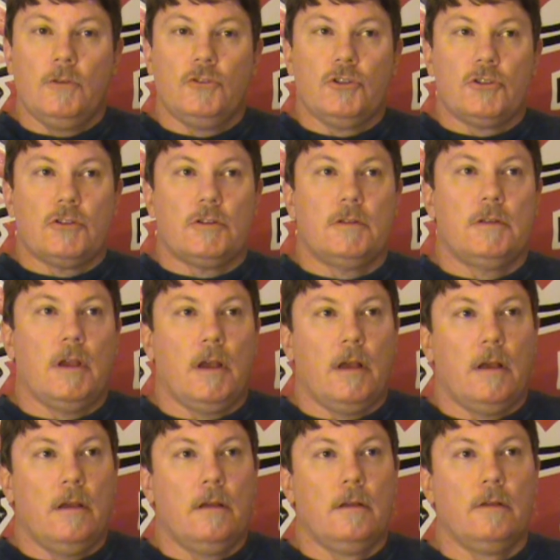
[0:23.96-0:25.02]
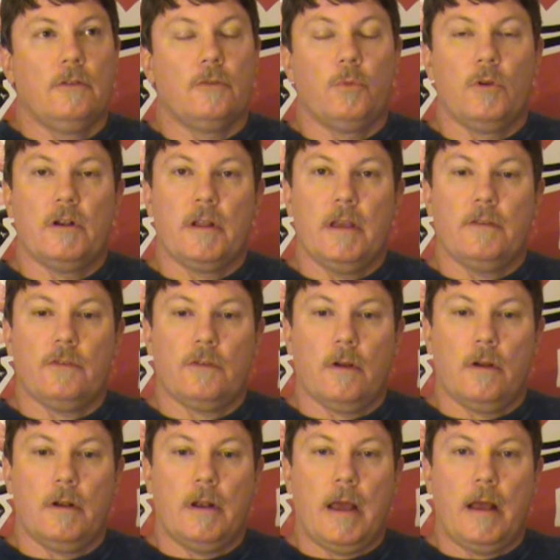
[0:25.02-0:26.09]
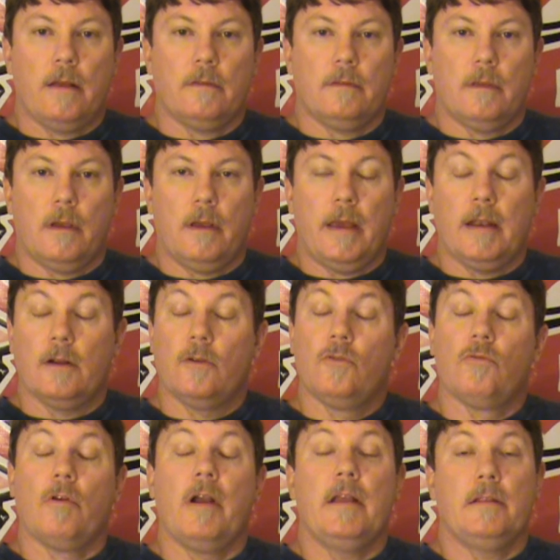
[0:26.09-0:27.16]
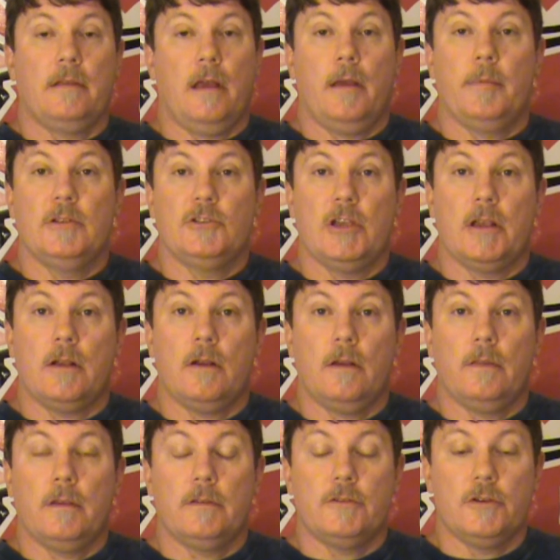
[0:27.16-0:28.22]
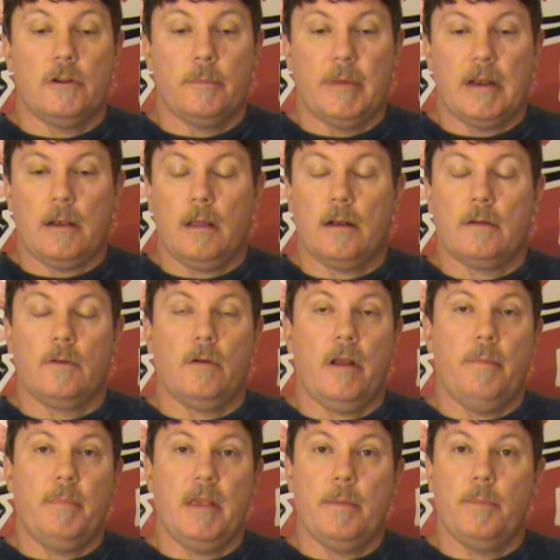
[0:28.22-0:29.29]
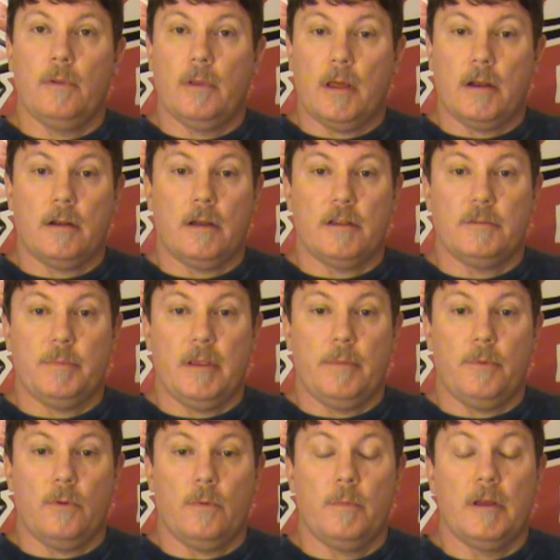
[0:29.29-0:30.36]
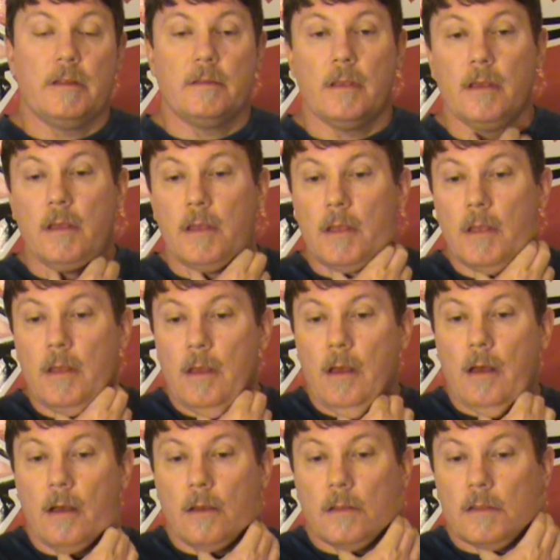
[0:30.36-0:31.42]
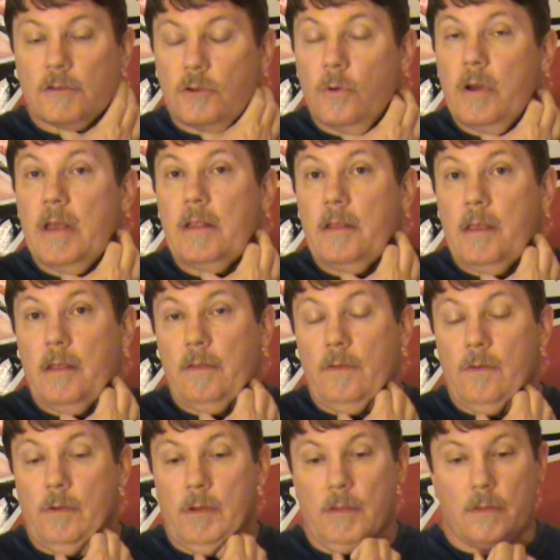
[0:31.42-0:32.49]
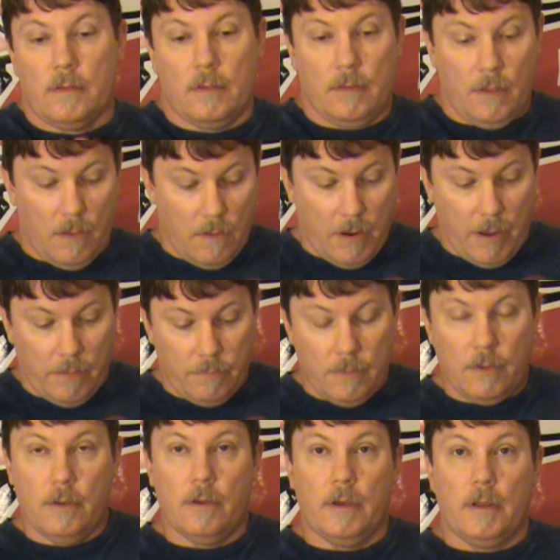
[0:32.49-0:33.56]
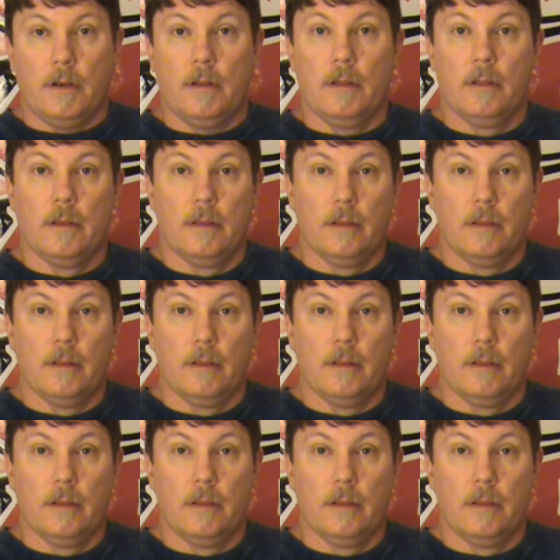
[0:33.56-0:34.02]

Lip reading: Just wanted to get started out. Had a great time at Gen Con this year. Met a lot of great people, a lot of nice people. But let's go ahead and get to it. Alright, the good.